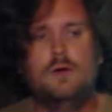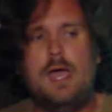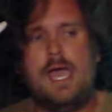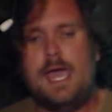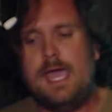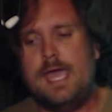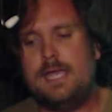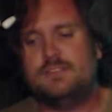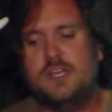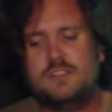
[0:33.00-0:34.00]

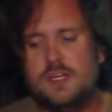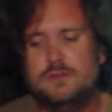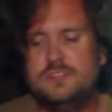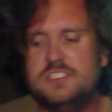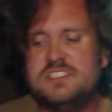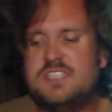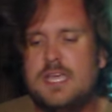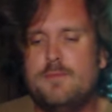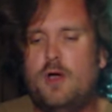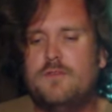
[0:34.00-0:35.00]
Hey, don't just
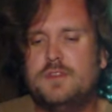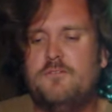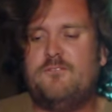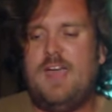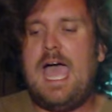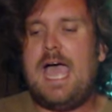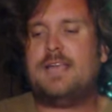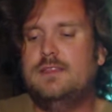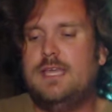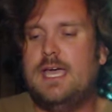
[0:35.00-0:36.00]
skim over the
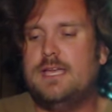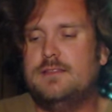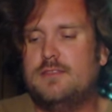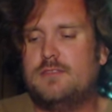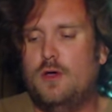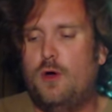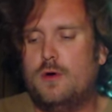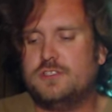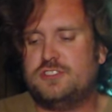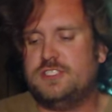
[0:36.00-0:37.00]
fact that the
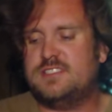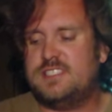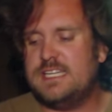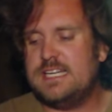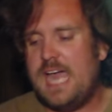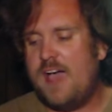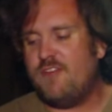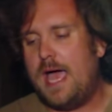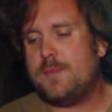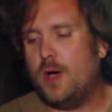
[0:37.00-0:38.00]
horse just didn't have
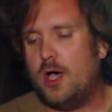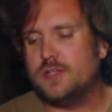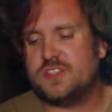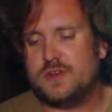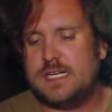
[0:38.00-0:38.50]
eyeballs or